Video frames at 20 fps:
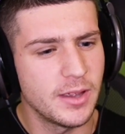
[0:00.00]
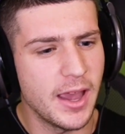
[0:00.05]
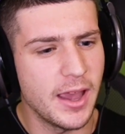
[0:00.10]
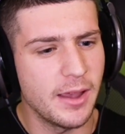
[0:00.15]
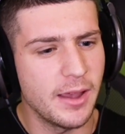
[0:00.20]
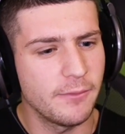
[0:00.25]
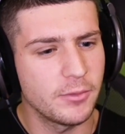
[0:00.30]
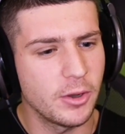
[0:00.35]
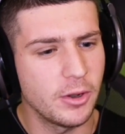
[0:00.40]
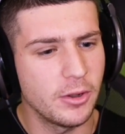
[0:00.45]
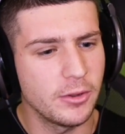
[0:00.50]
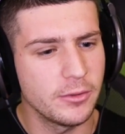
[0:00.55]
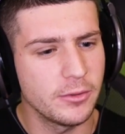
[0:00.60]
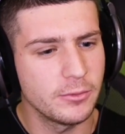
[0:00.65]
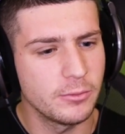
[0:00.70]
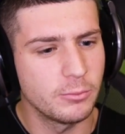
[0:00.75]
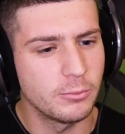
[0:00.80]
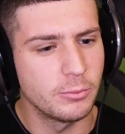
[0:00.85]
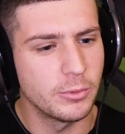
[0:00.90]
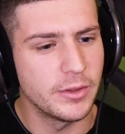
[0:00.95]

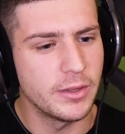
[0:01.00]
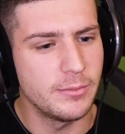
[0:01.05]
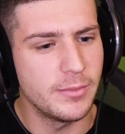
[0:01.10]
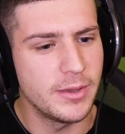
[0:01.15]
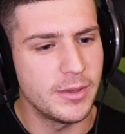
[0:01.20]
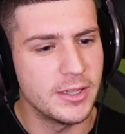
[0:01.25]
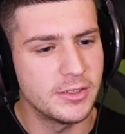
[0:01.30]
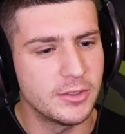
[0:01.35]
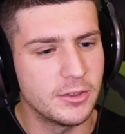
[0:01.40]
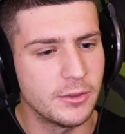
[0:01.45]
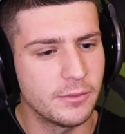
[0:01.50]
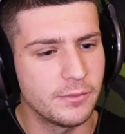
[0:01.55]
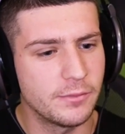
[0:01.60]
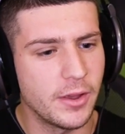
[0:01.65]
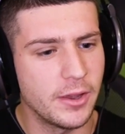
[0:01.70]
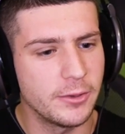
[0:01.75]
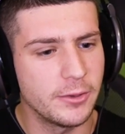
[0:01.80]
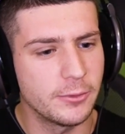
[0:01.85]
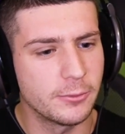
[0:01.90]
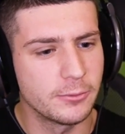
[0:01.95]
AFCON where they made it to the
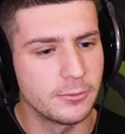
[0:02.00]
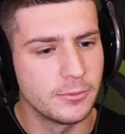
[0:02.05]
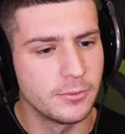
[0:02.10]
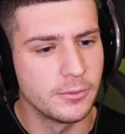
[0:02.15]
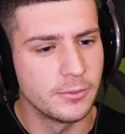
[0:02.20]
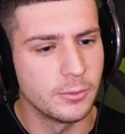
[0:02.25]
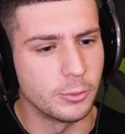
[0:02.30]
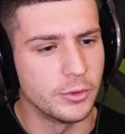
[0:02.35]
final,